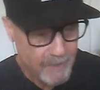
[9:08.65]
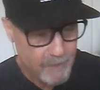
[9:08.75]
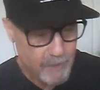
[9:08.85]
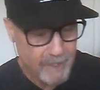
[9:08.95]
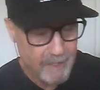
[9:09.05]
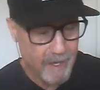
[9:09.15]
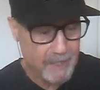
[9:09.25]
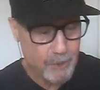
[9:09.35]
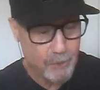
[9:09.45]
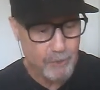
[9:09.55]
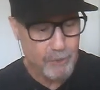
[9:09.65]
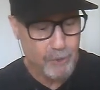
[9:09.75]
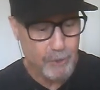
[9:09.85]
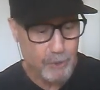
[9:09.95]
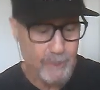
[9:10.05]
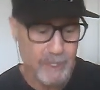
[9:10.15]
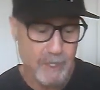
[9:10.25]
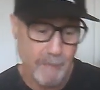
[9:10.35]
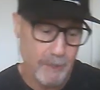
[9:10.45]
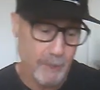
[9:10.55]
psychological, social, and
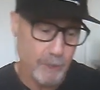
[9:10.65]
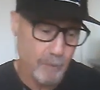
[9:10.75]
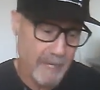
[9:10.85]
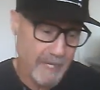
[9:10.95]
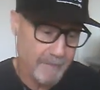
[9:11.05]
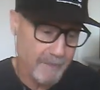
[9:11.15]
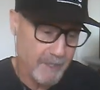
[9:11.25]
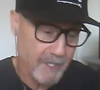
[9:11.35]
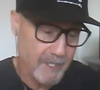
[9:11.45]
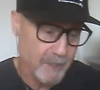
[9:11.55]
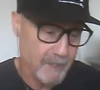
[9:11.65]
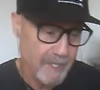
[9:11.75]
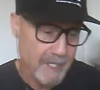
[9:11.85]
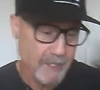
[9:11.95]
spiritual manifestation.